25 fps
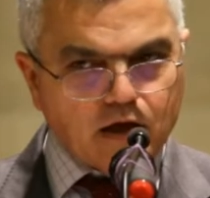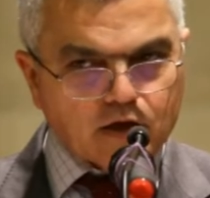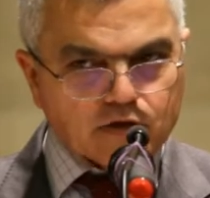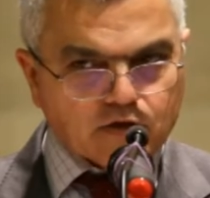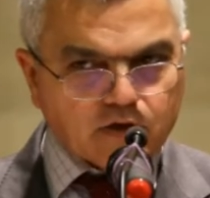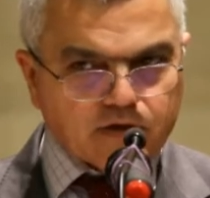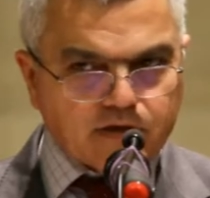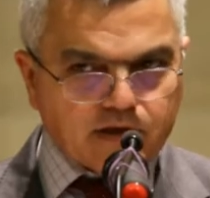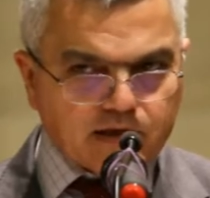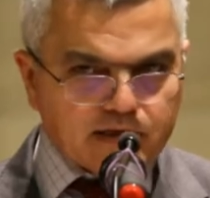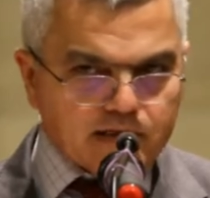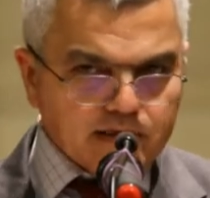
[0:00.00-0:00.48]

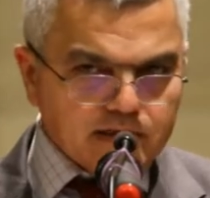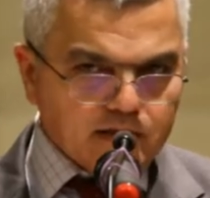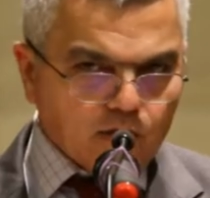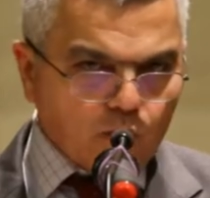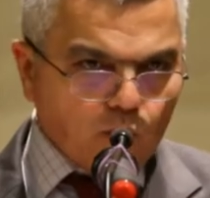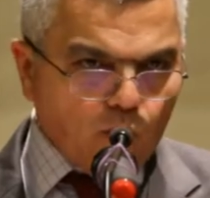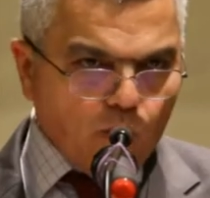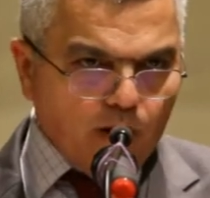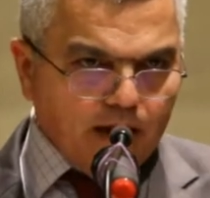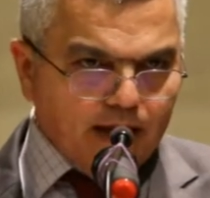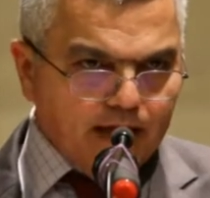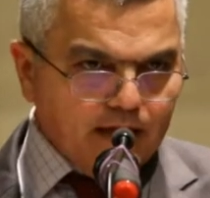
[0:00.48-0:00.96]
So this is a
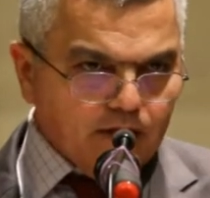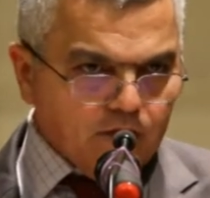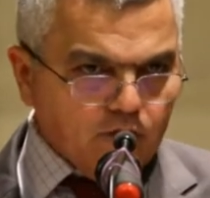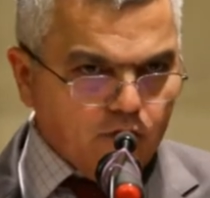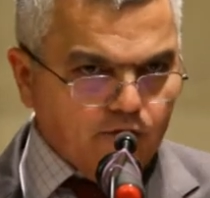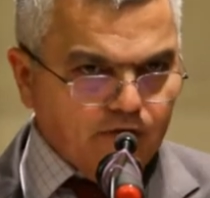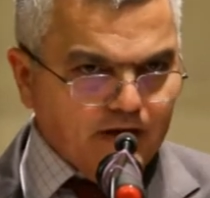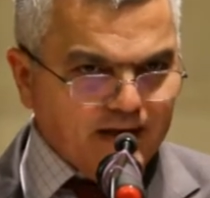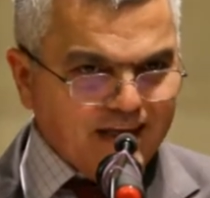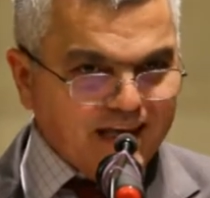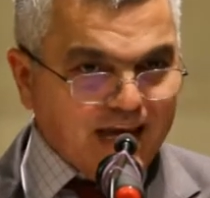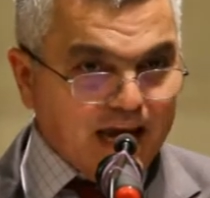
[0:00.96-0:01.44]
way
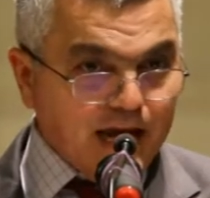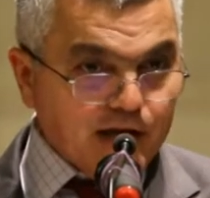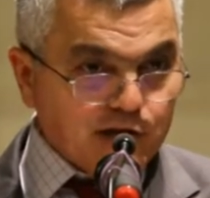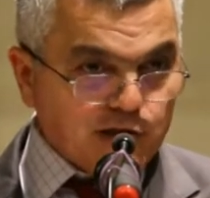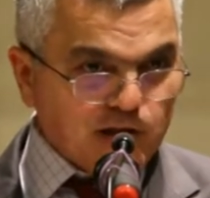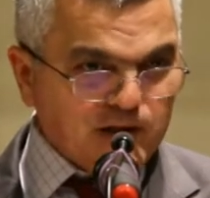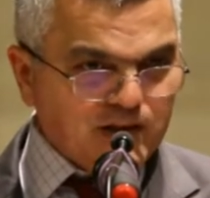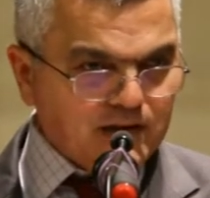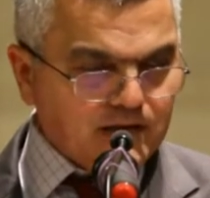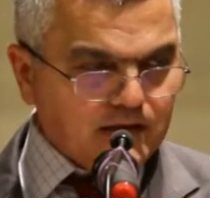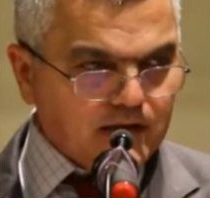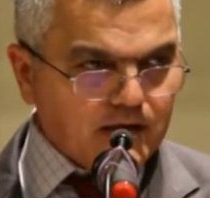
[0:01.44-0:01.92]
of
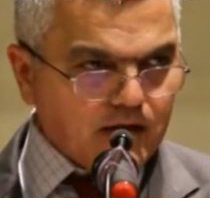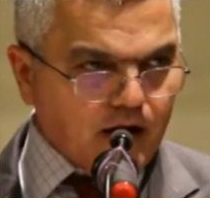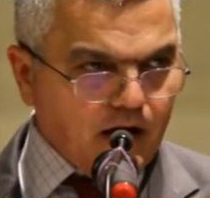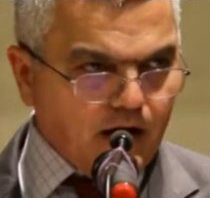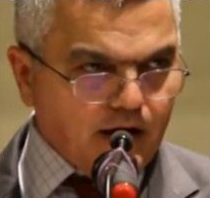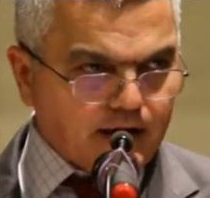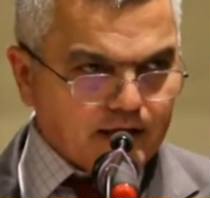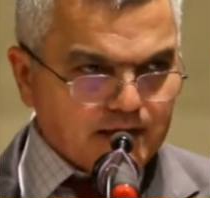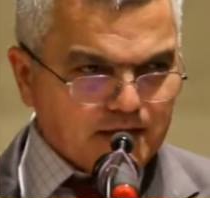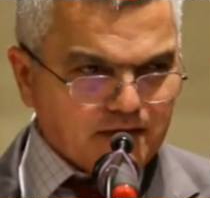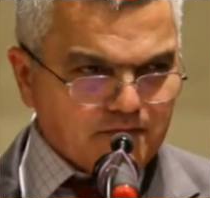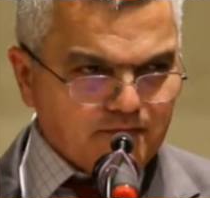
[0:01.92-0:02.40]
engaging
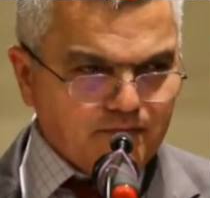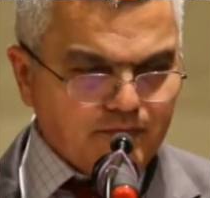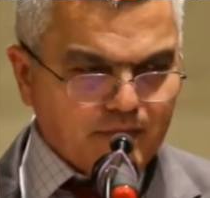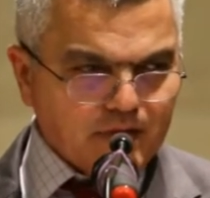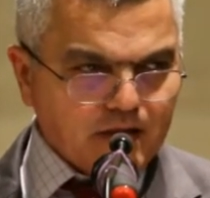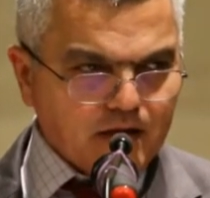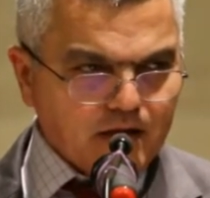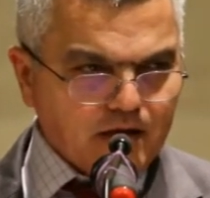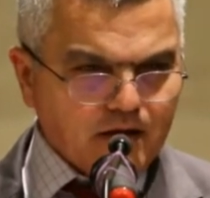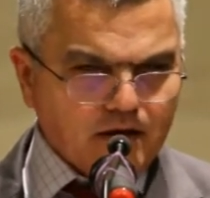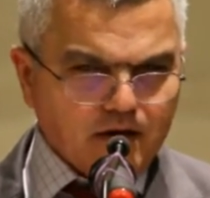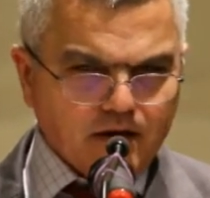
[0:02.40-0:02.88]
deniers,
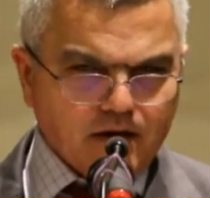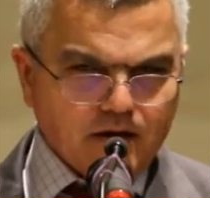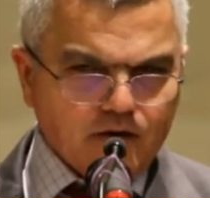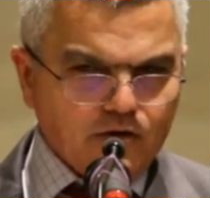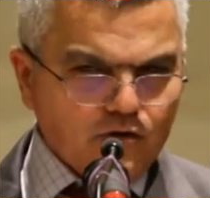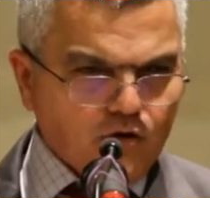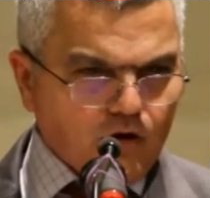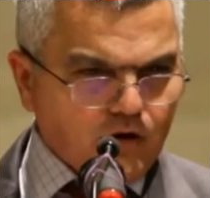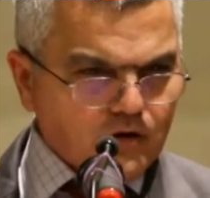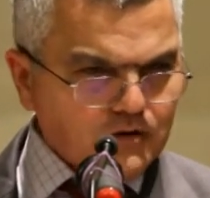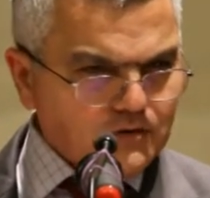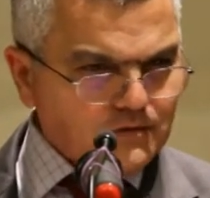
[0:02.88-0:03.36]

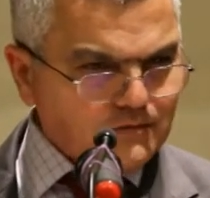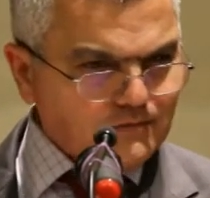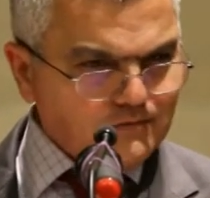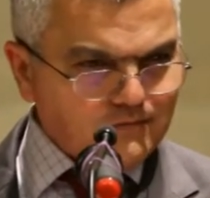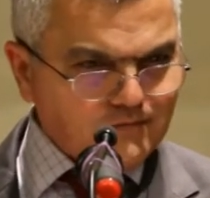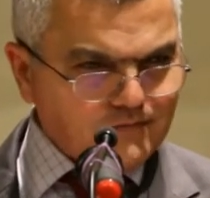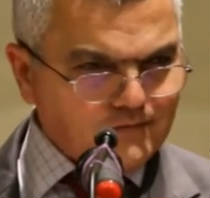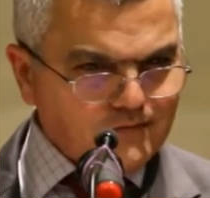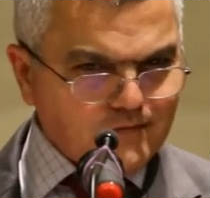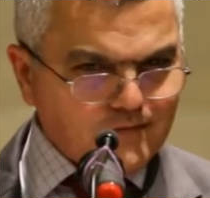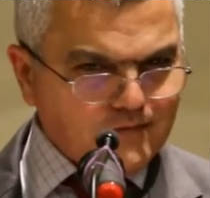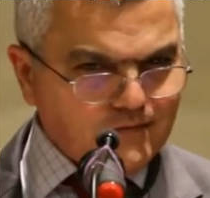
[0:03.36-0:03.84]
not